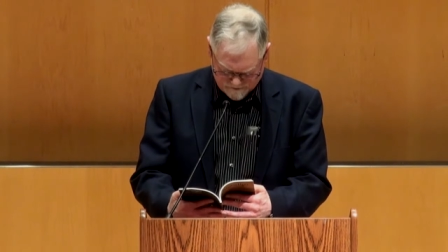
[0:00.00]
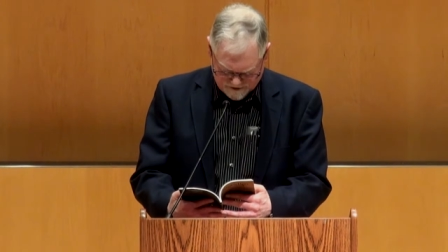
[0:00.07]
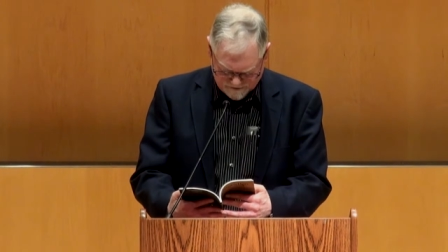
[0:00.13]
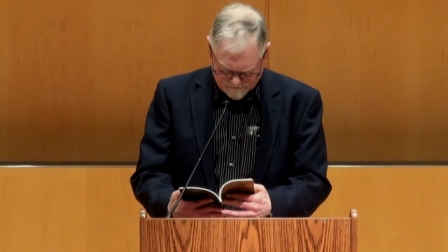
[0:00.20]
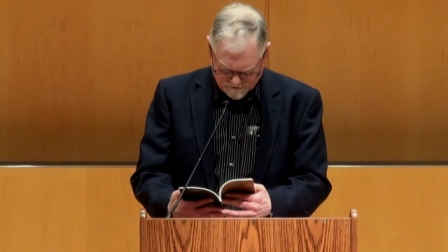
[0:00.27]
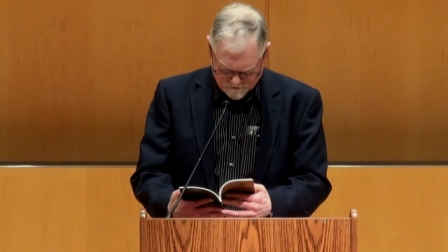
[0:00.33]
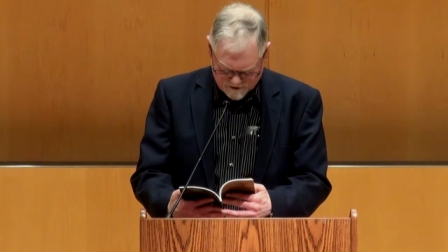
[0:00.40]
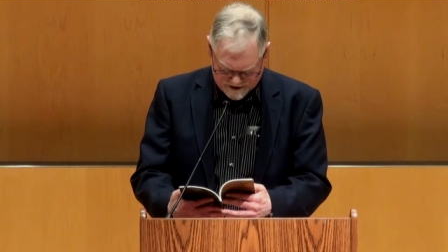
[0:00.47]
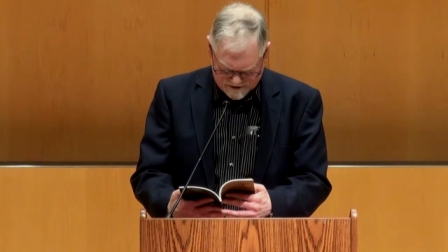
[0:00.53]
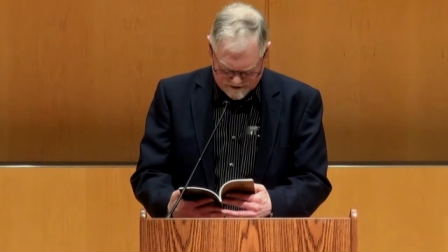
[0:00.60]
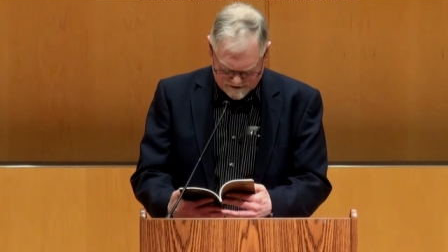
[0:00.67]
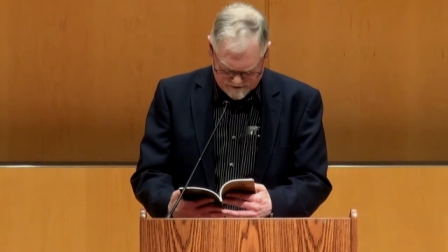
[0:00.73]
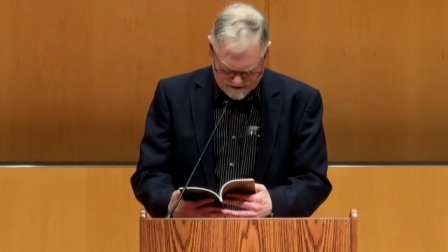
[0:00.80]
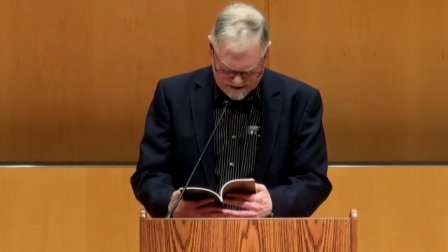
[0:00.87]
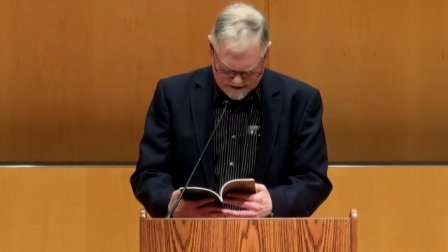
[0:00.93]
above the
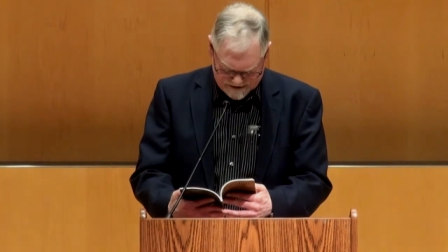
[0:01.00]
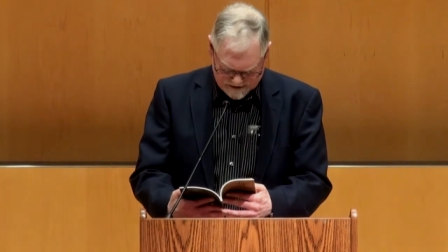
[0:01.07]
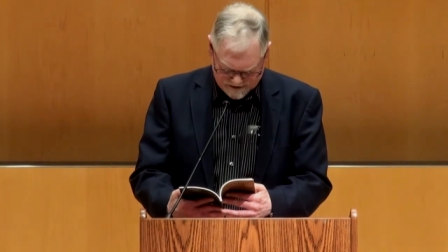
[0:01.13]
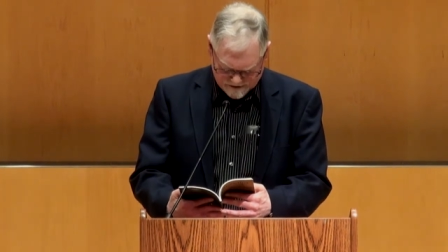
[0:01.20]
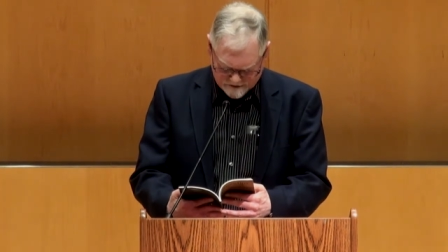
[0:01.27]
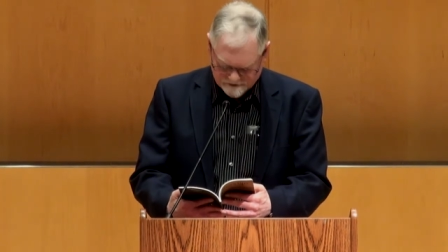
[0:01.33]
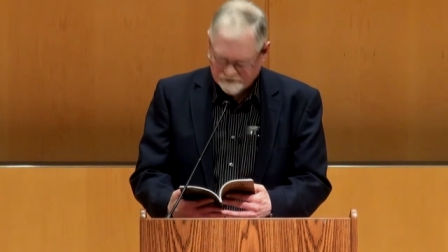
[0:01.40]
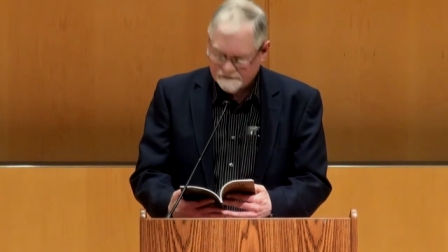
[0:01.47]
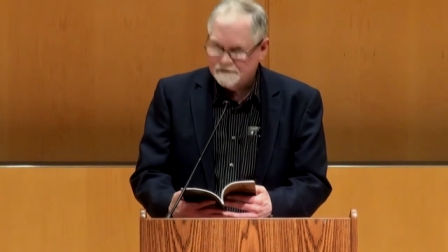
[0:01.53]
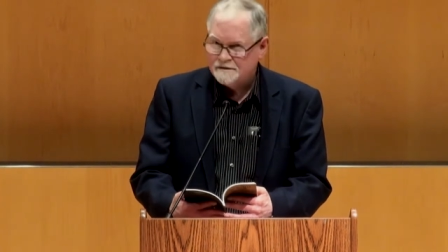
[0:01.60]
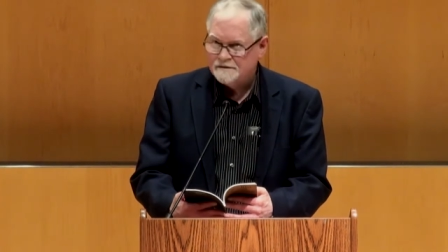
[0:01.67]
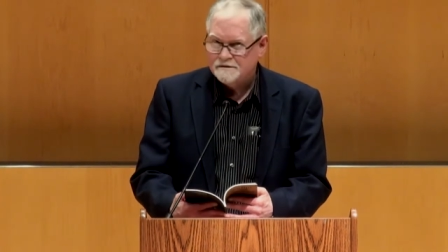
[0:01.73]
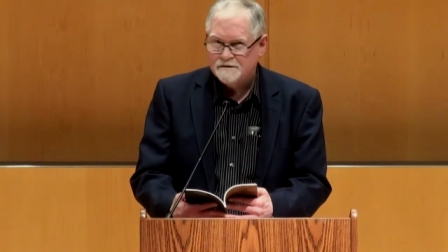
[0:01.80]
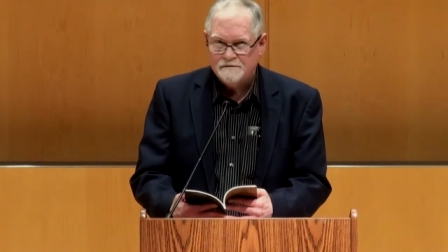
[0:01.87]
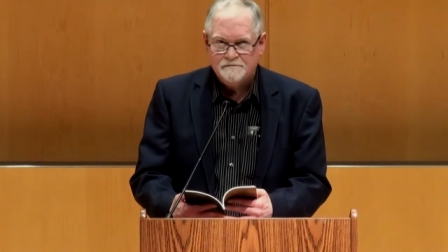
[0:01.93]
well and looked
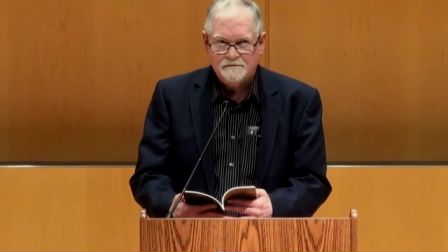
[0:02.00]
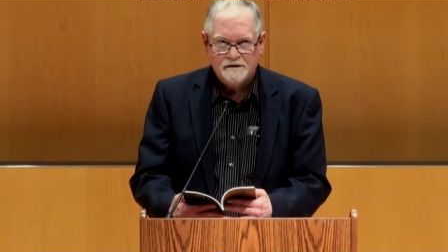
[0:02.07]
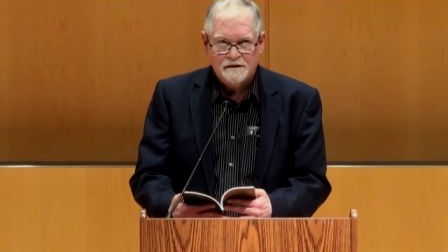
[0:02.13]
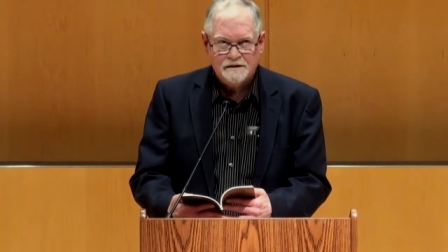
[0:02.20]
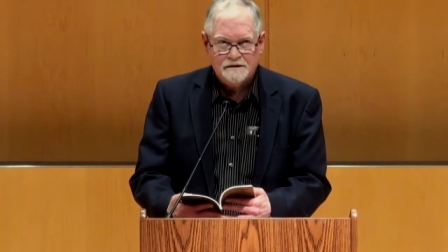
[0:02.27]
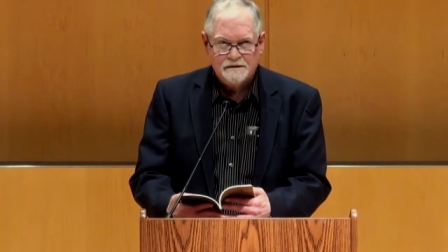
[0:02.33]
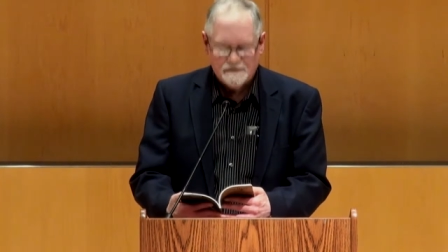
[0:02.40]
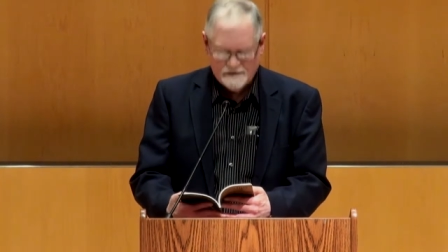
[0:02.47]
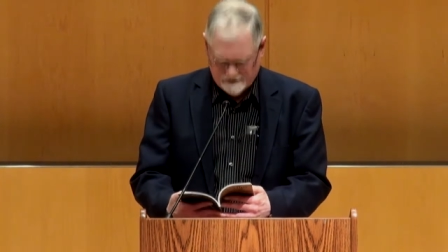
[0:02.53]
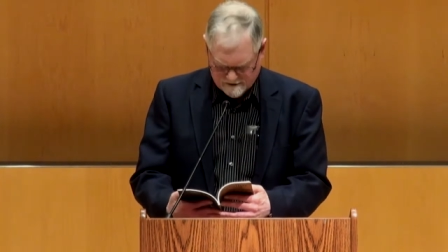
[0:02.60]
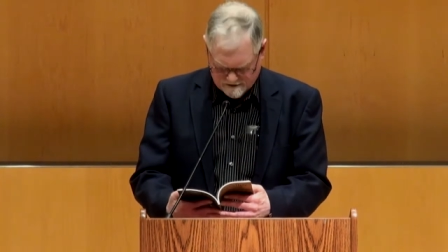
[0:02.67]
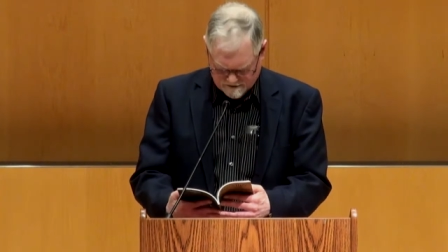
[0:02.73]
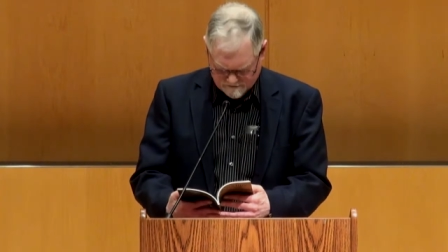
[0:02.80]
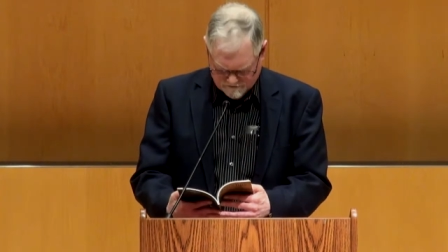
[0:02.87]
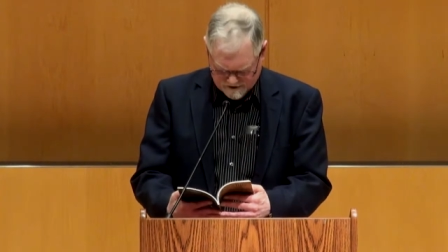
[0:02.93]
in only
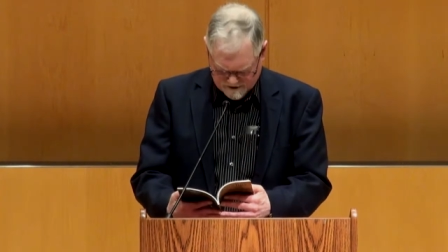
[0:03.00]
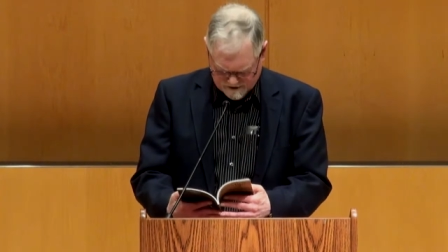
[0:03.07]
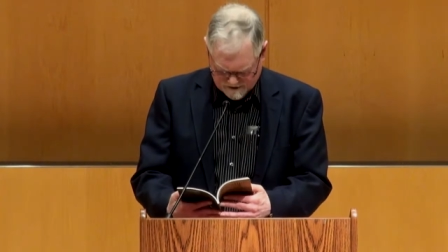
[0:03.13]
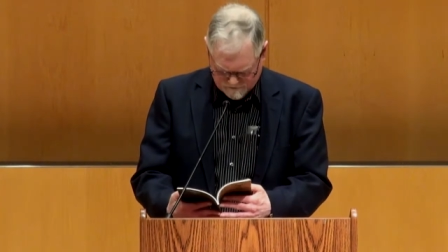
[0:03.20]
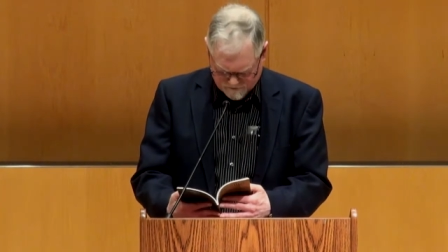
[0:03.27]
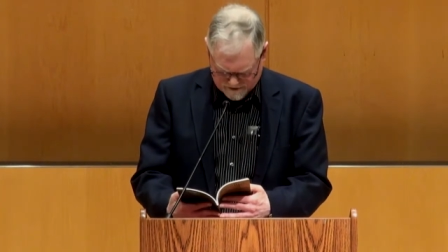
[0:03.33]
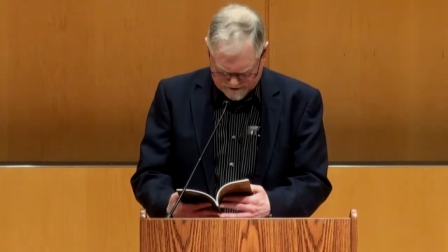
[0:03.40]
to find